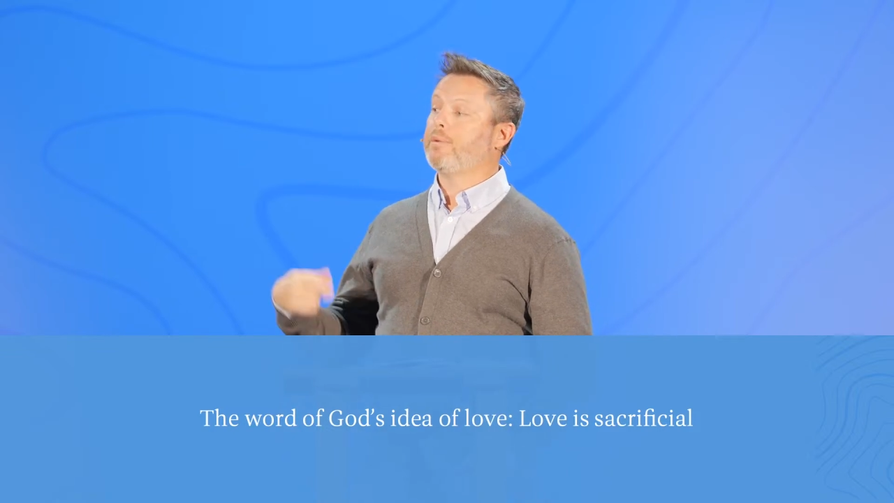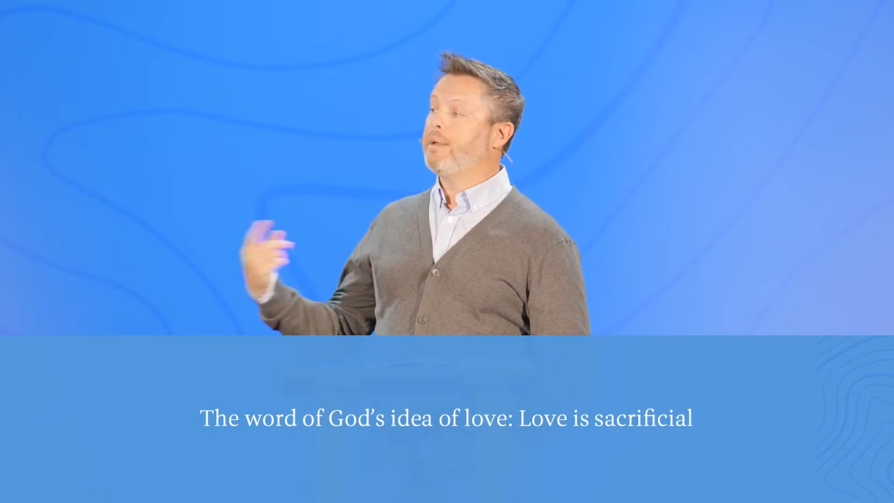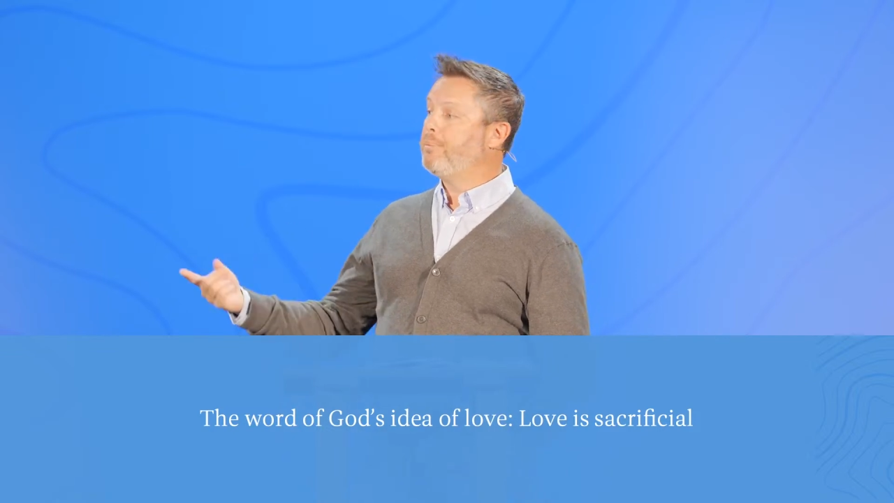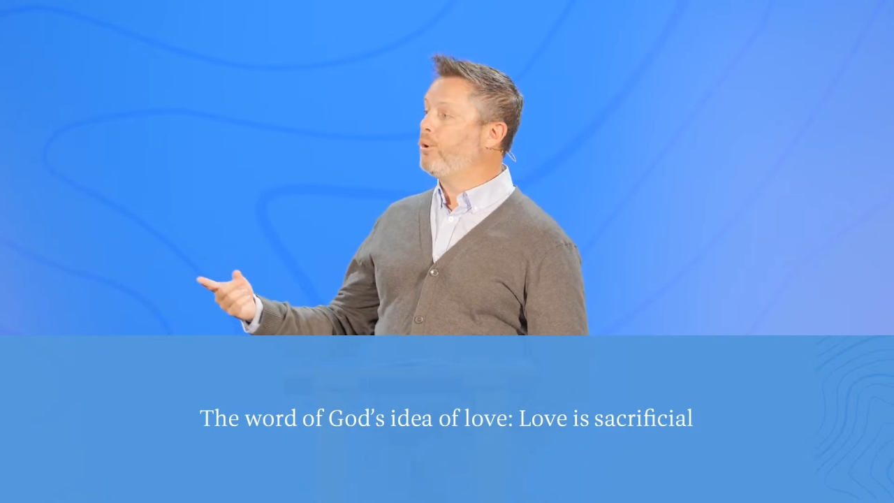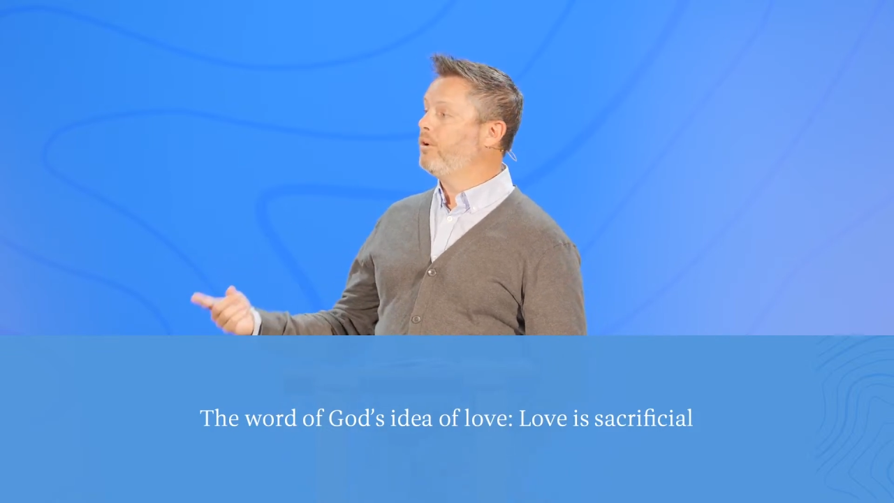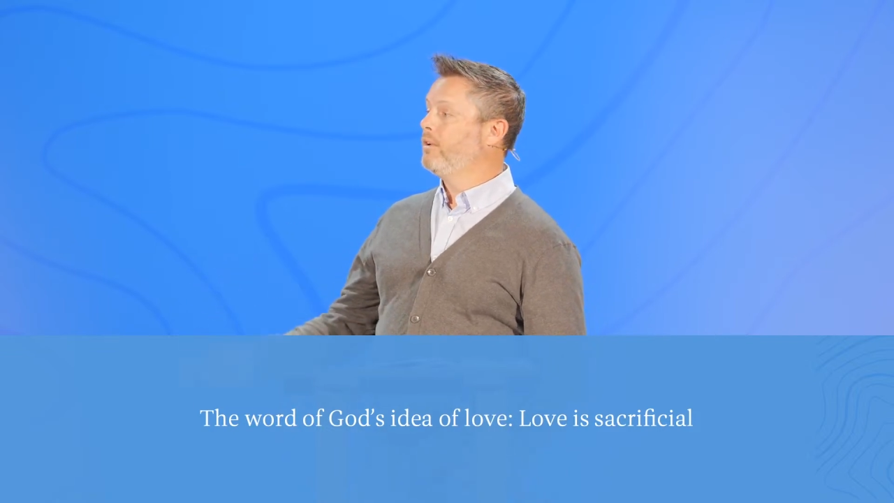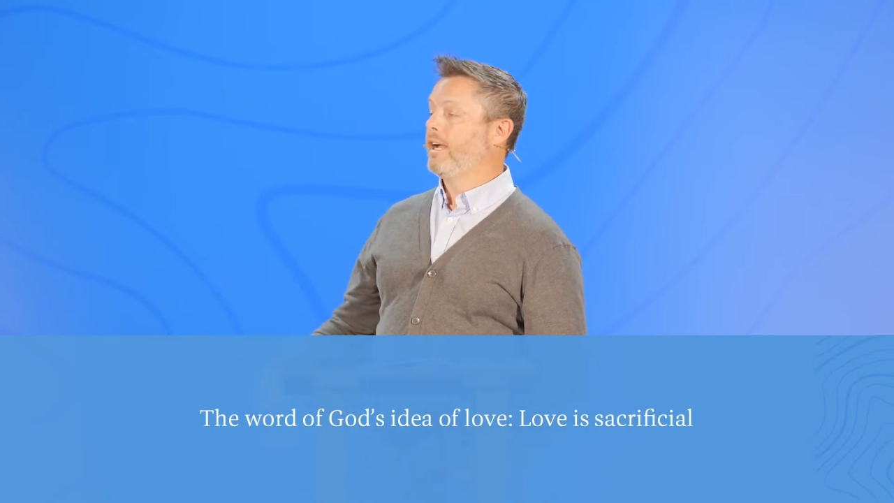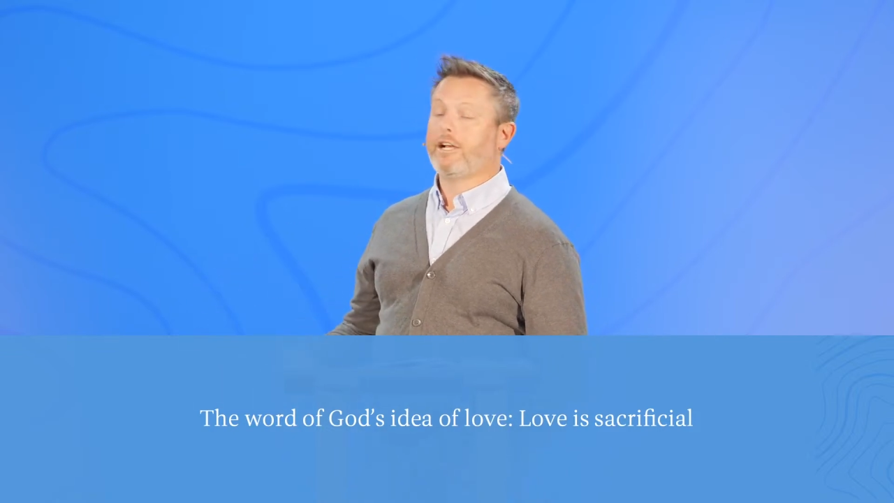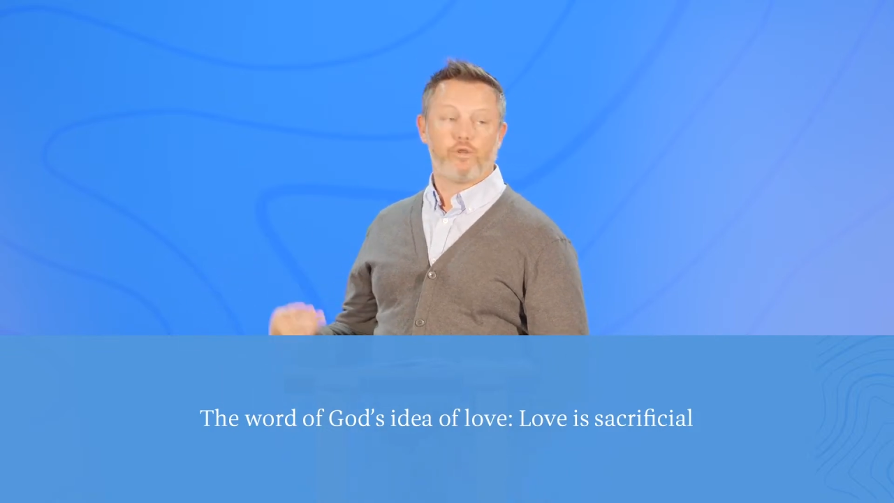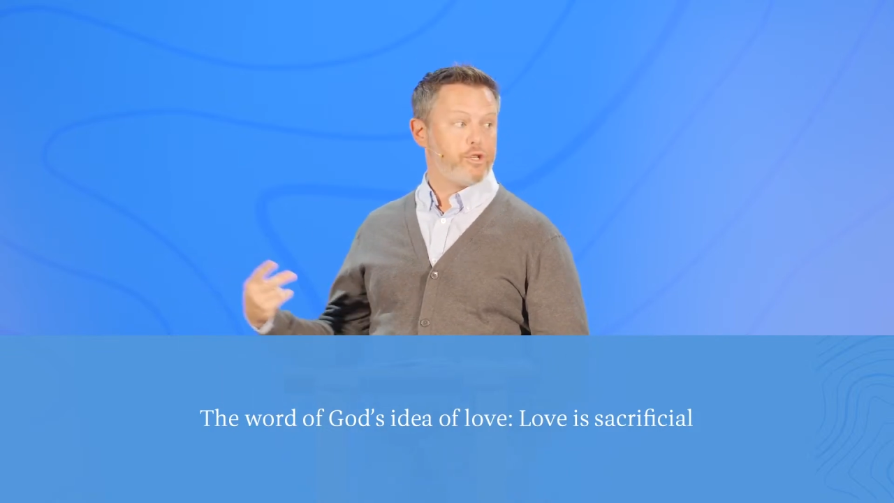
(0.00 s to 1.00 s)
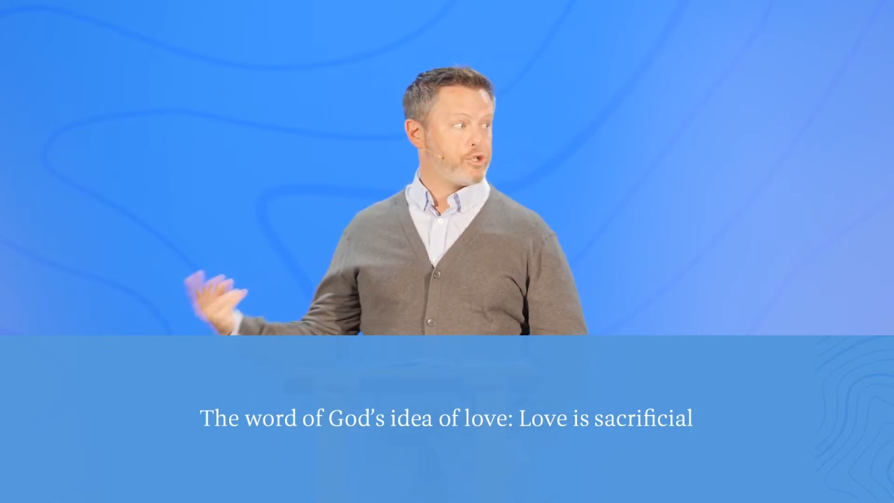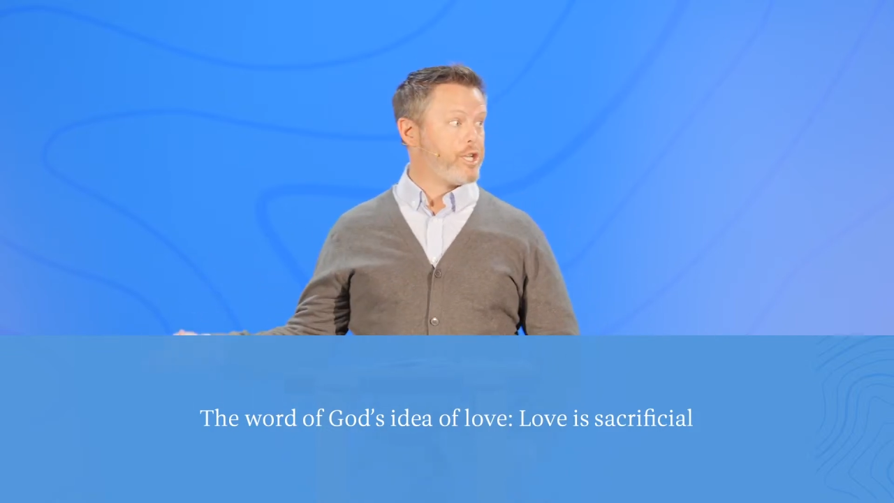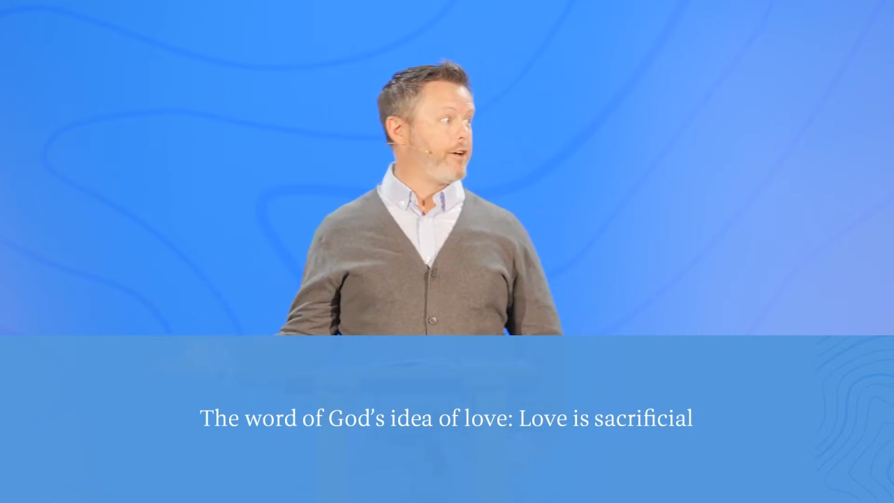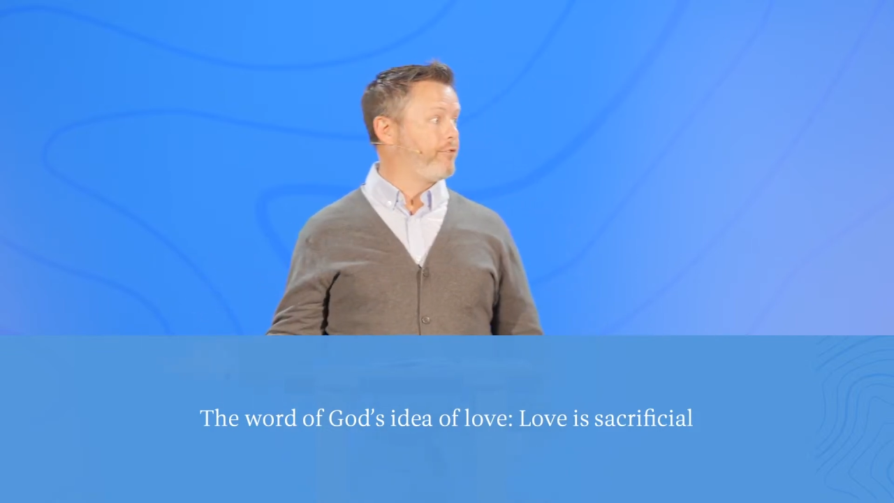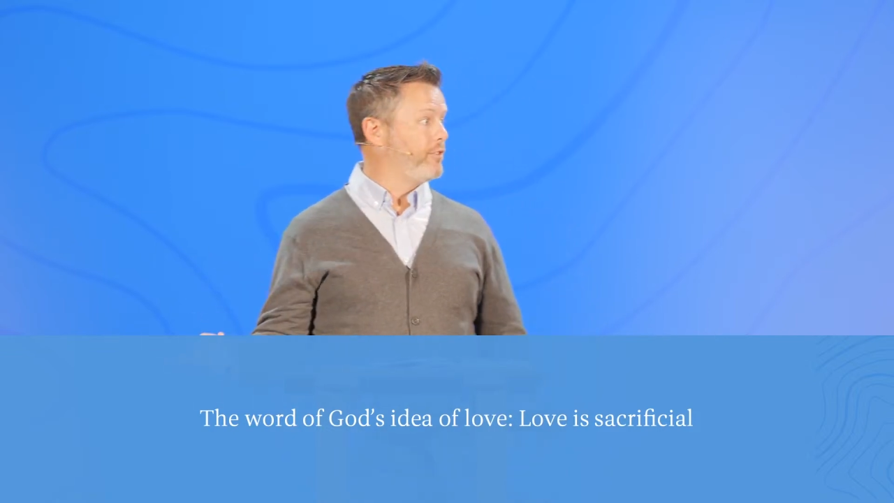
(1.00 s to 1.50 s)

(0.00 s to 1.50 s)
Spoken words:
people, how you treat your stuff,